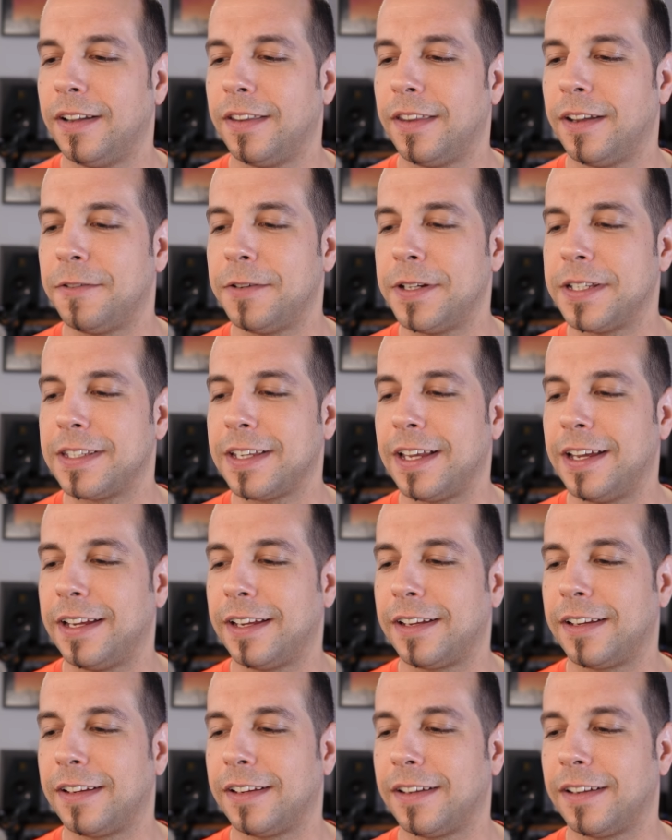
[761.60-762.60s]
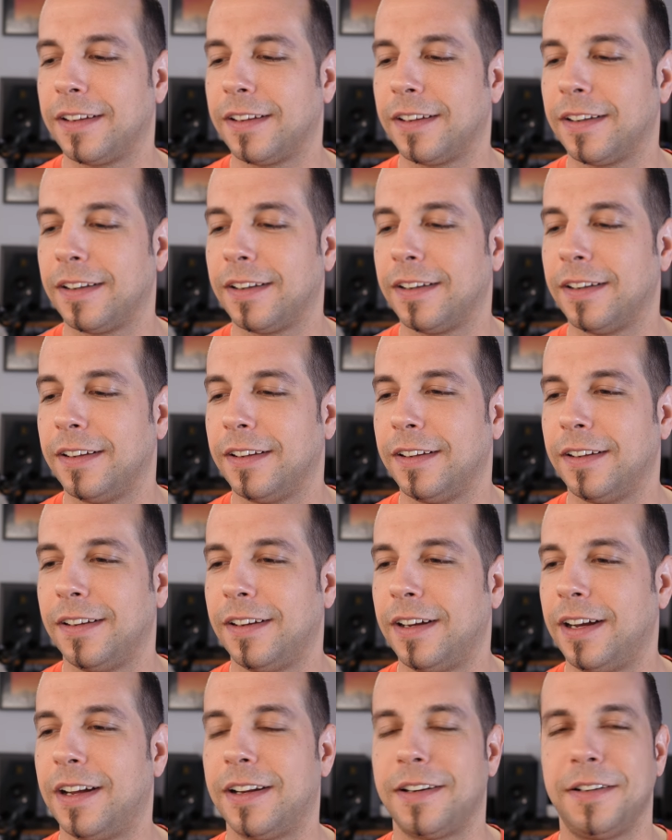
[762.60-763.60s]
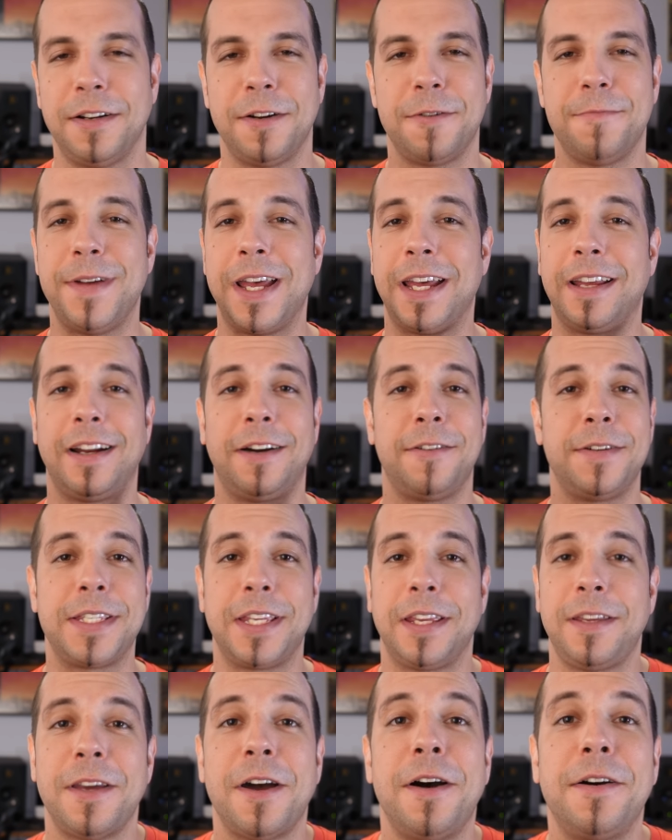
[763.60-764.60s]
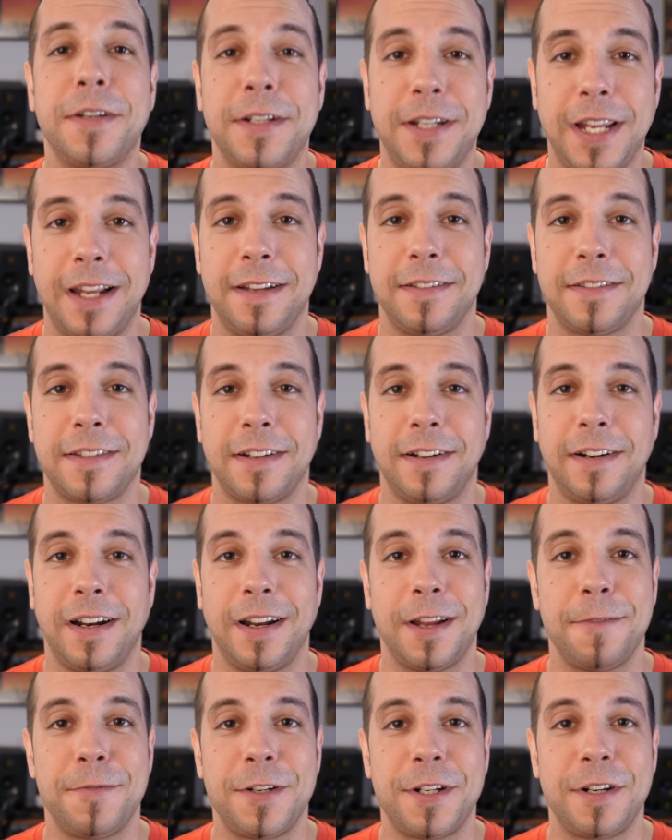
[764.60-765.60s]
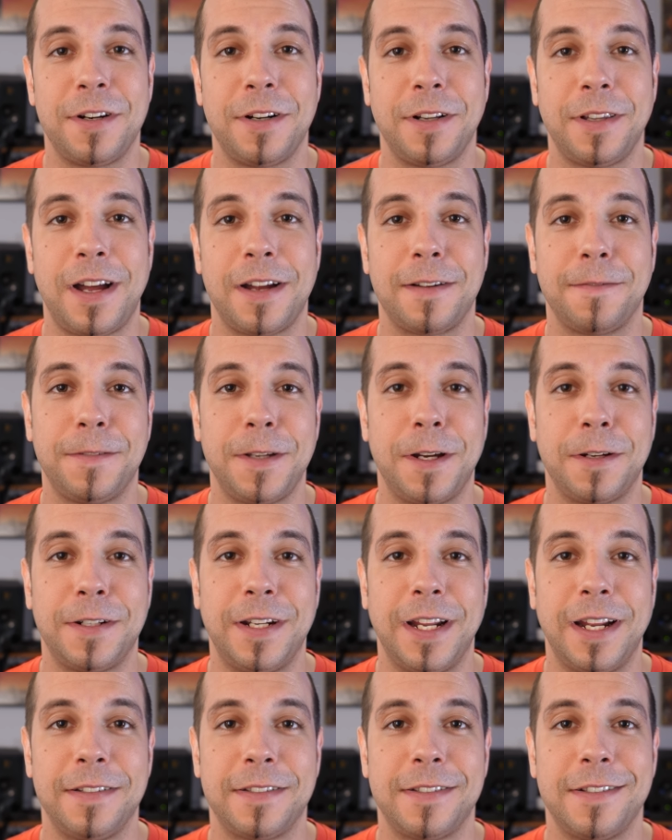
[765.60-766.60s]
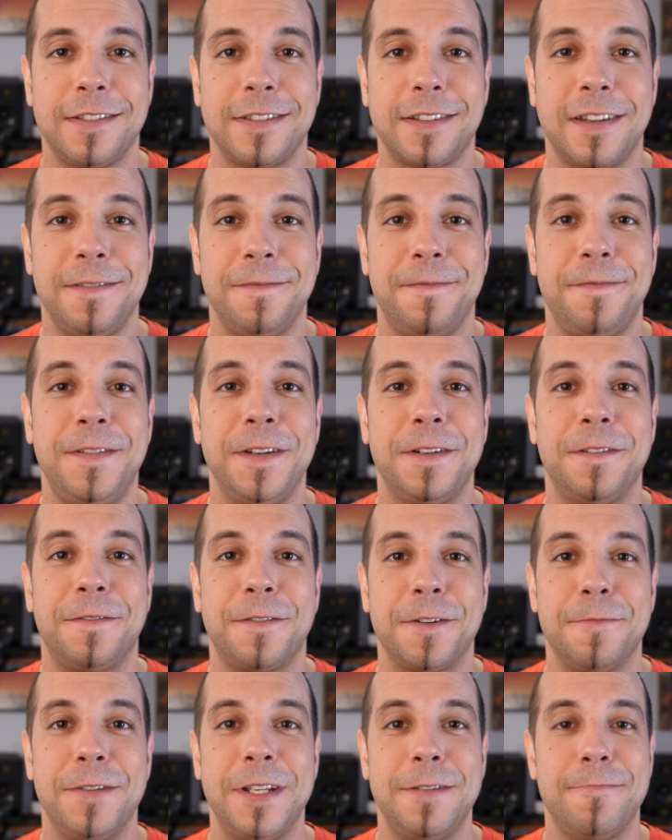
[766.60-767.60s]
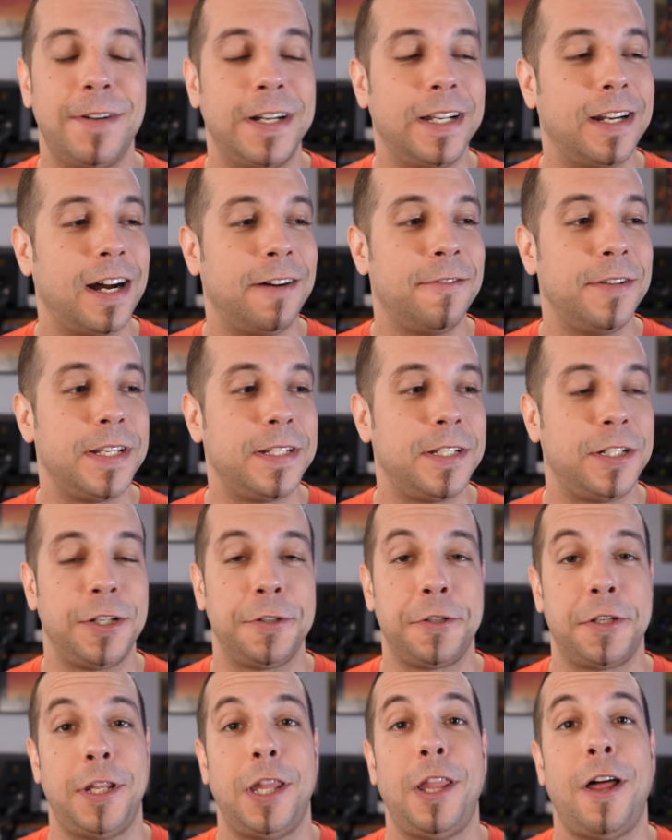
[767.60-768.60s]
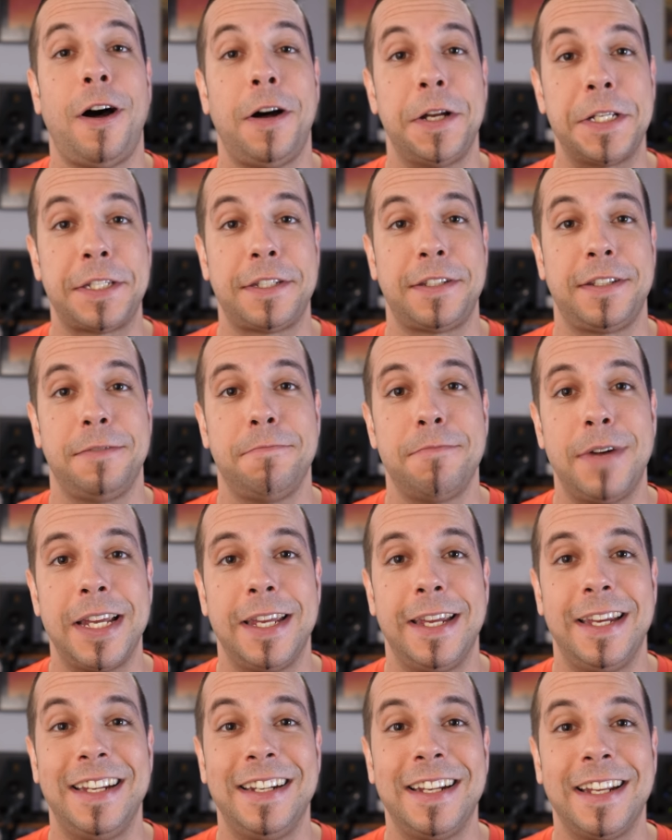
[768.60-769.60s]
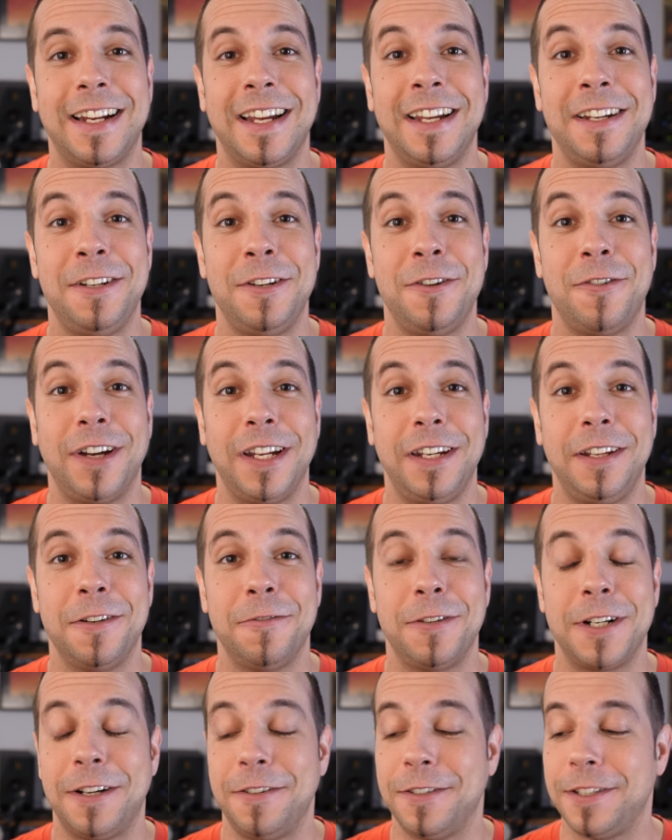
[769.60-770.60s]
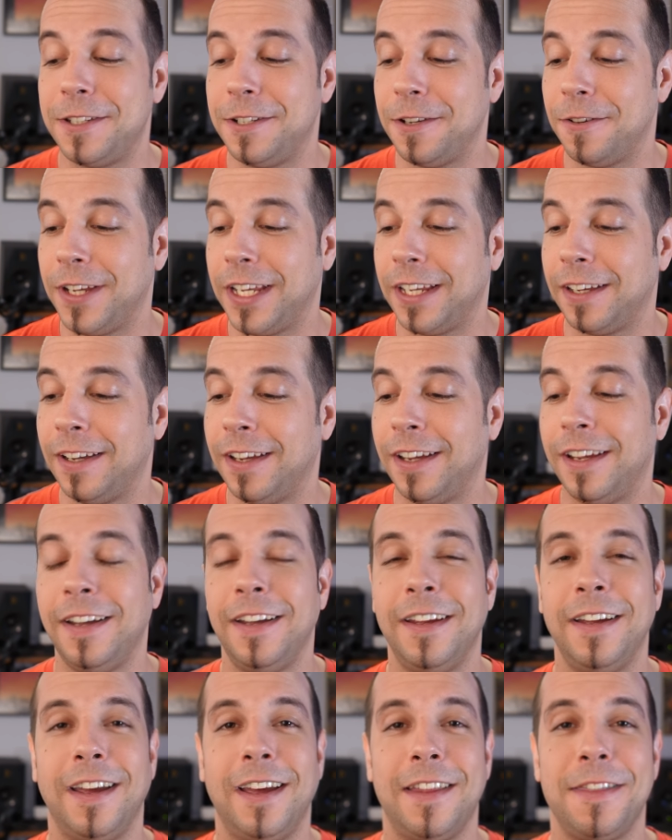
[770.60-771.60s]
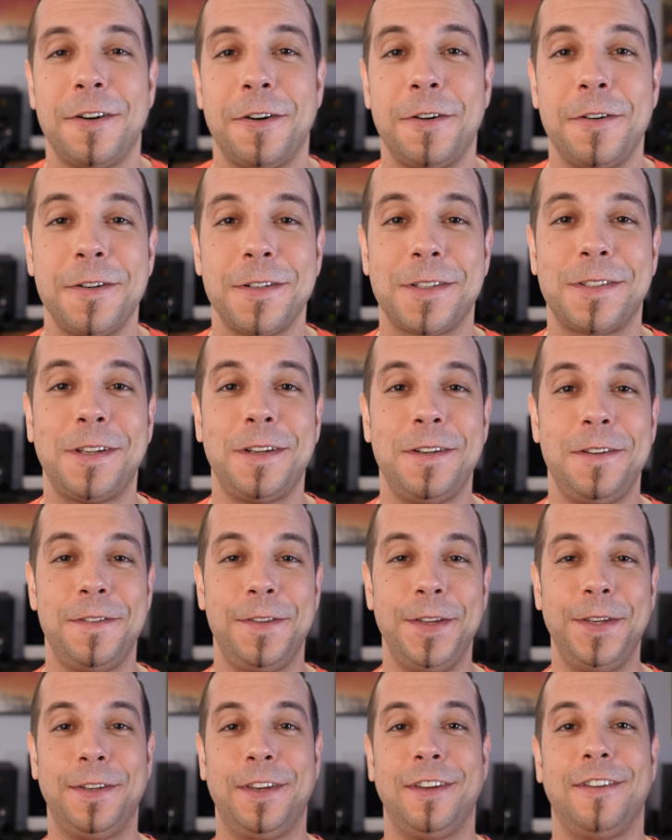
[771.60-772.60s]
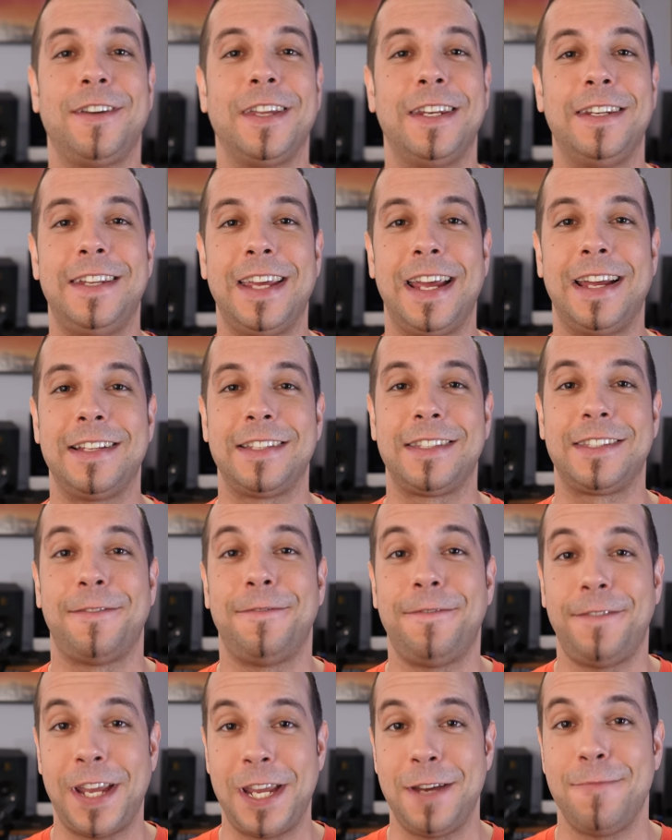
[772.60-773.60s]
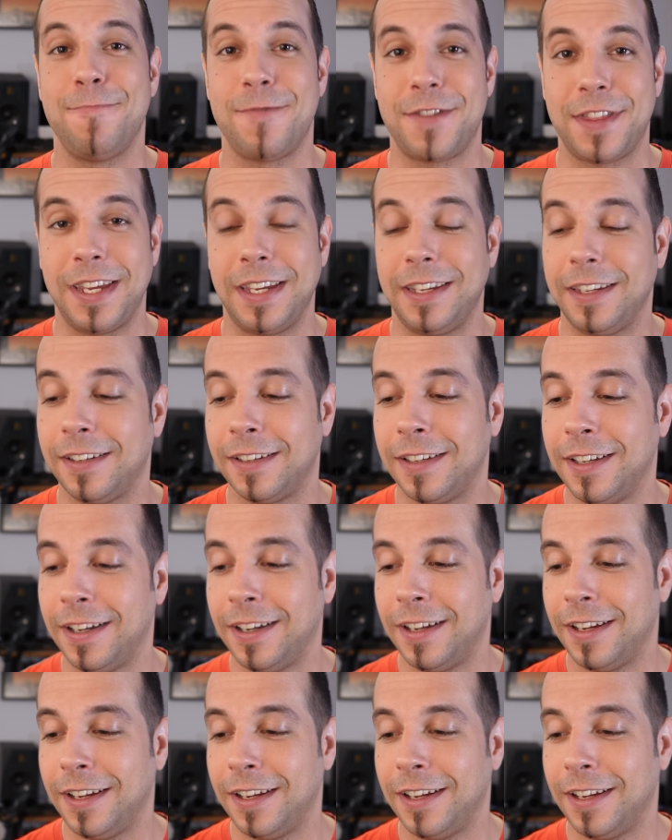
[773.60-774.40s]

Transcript: there was like, I don't know, man, I was a young dancer, and I'm sure a lot of young dancers can feel for me, but I was just lost in my head and I had no idea what I was doing. And the whole So You Think You Can Dance fame thing